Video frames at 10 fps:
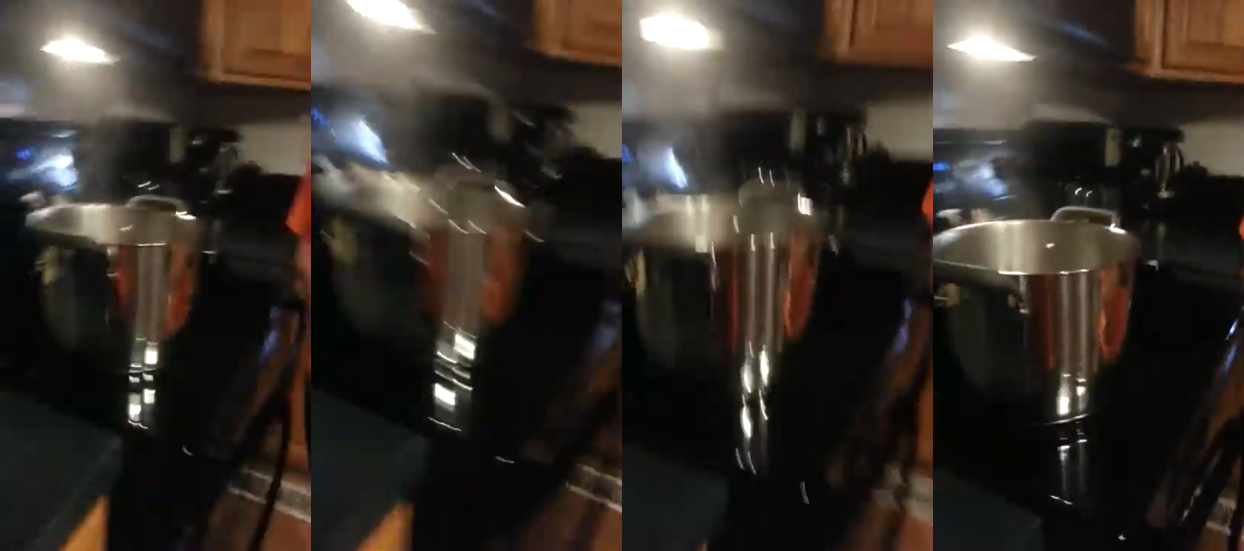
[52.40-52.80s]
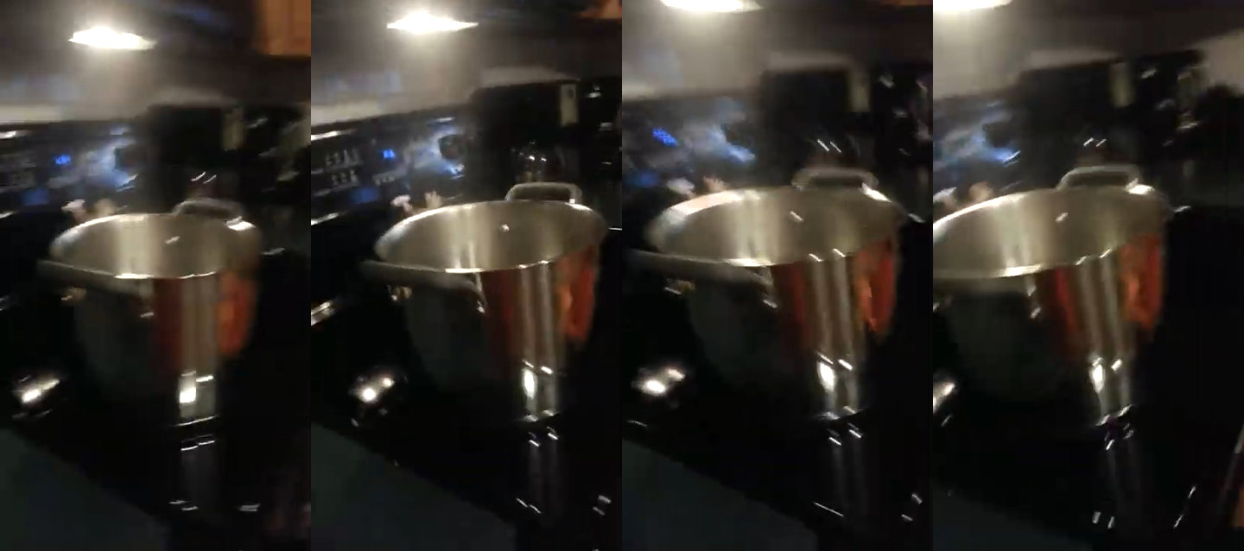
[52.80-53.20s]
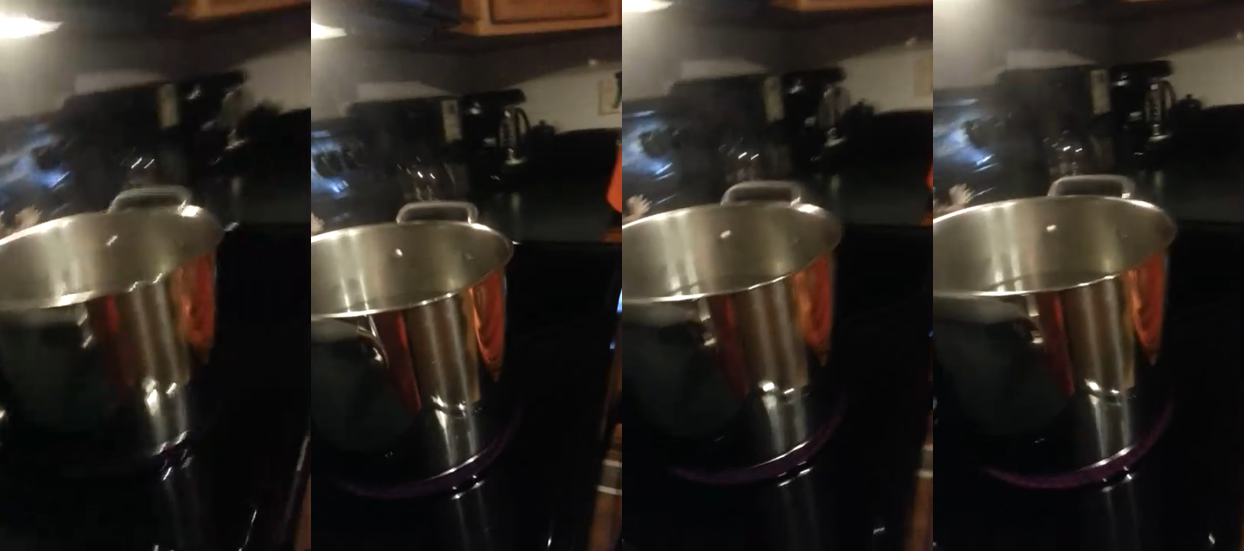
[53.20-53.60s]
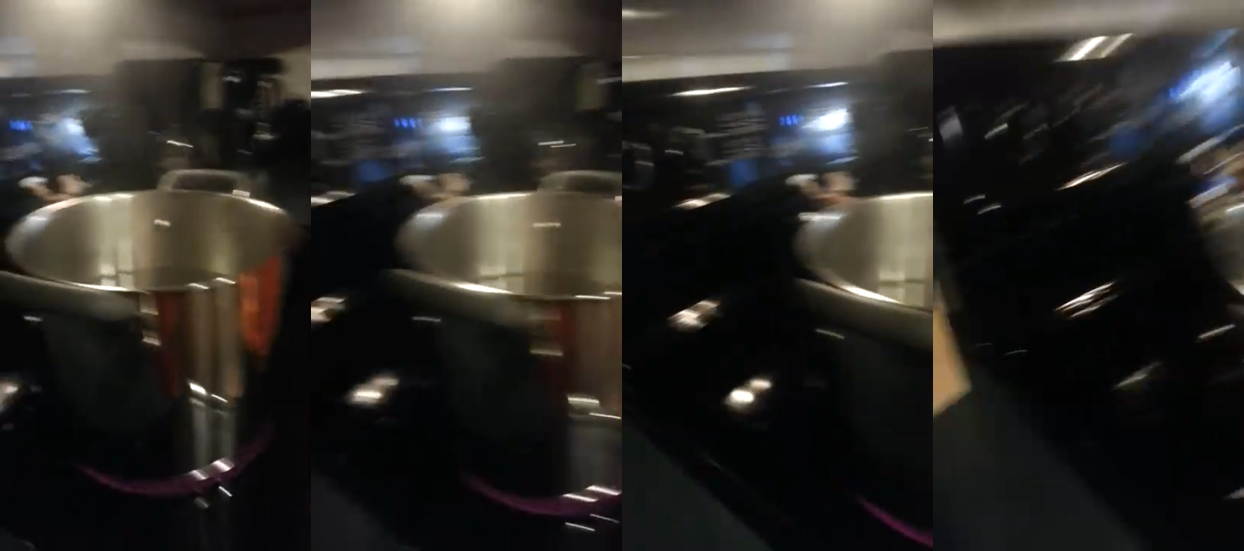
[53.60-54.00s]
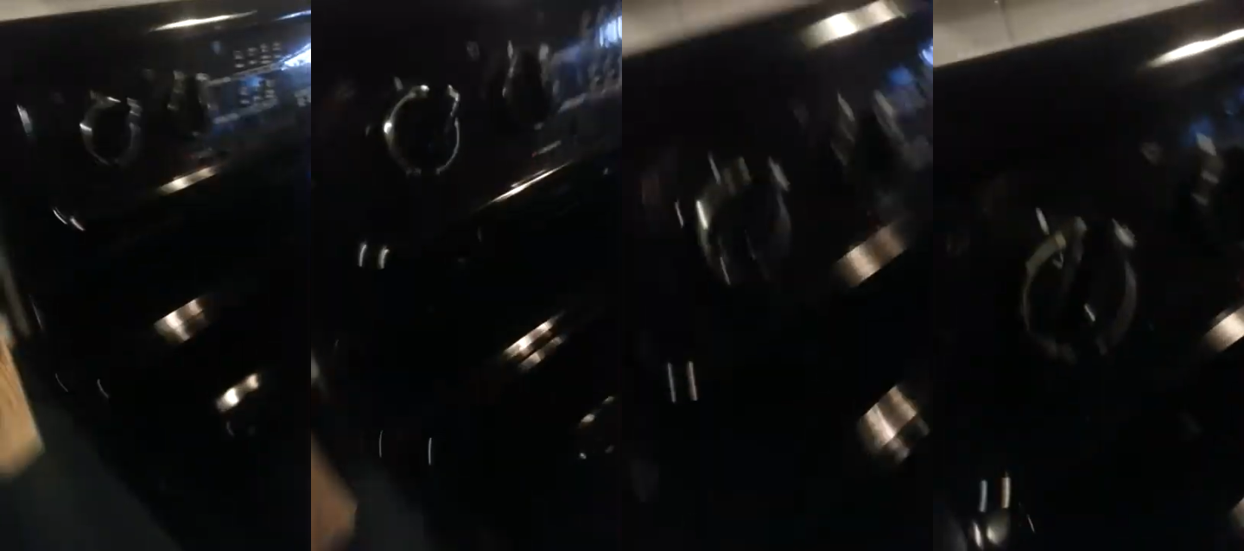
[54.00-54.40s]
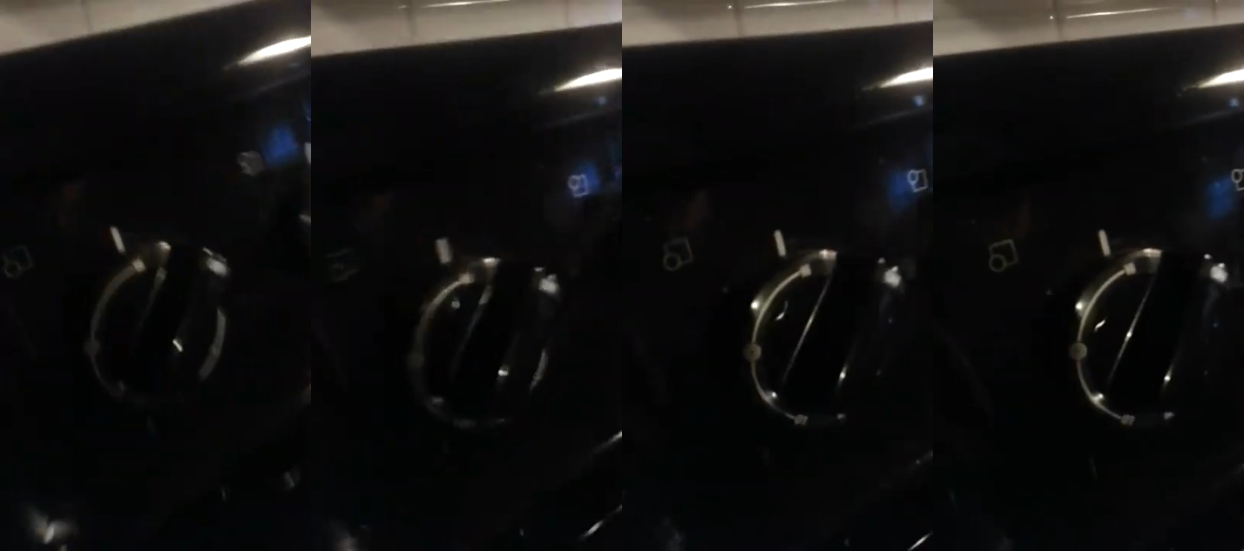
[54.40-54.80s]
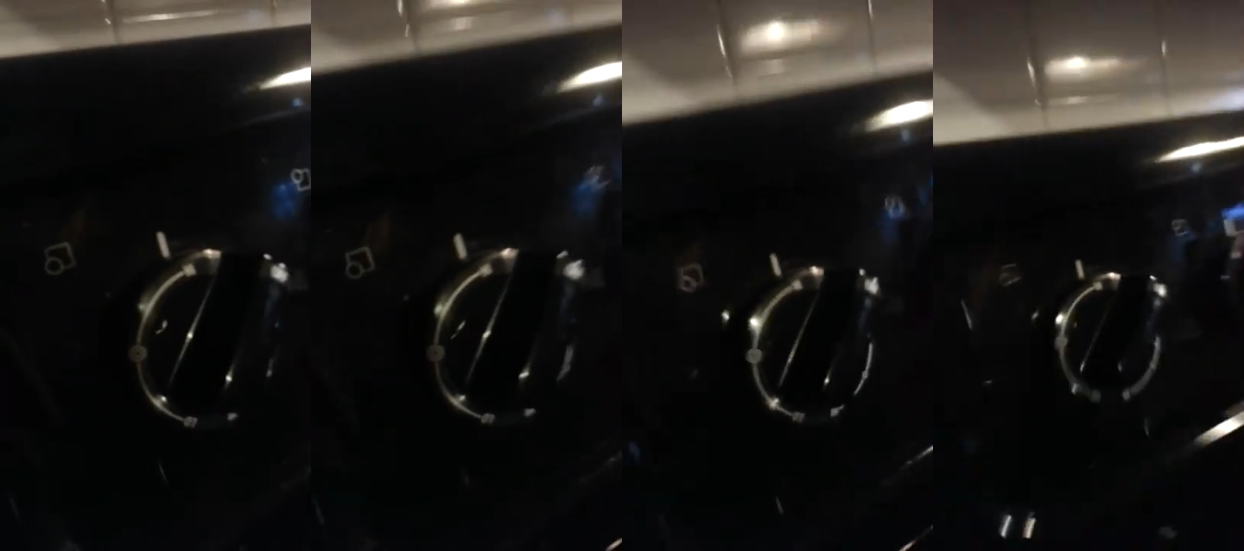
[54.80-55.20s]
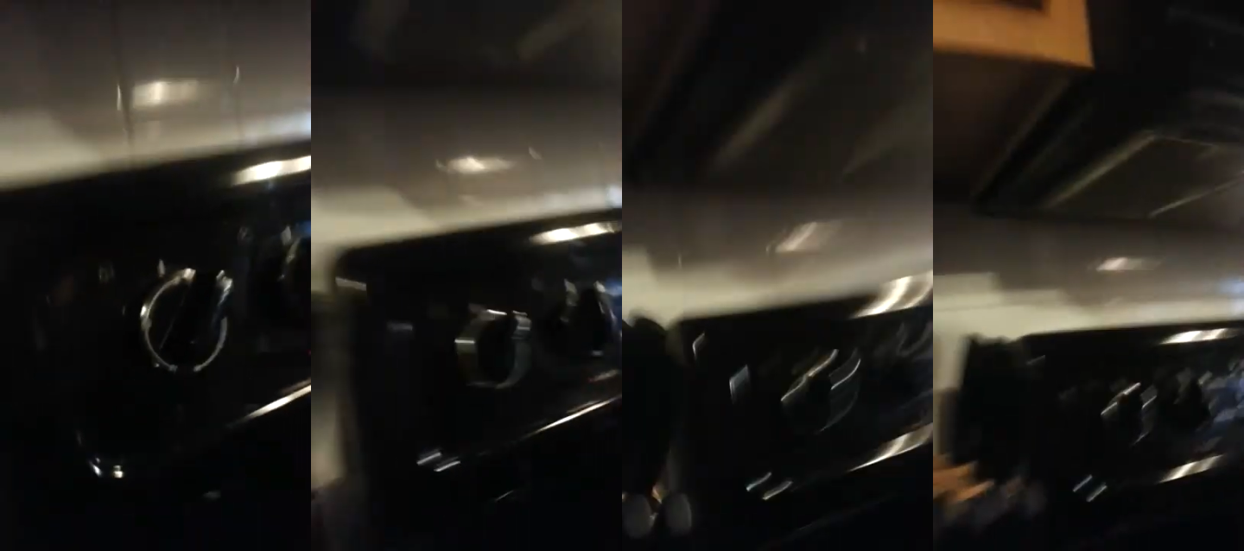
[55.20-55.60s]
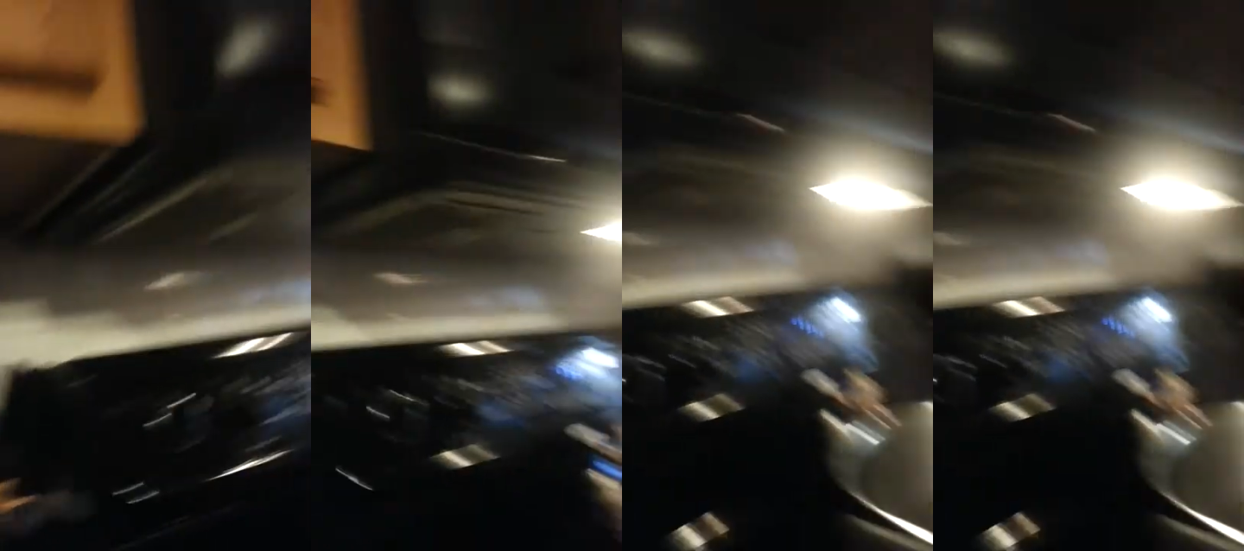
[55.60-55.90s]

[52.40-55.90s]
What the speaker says: No face is visible, so there are no lips to read.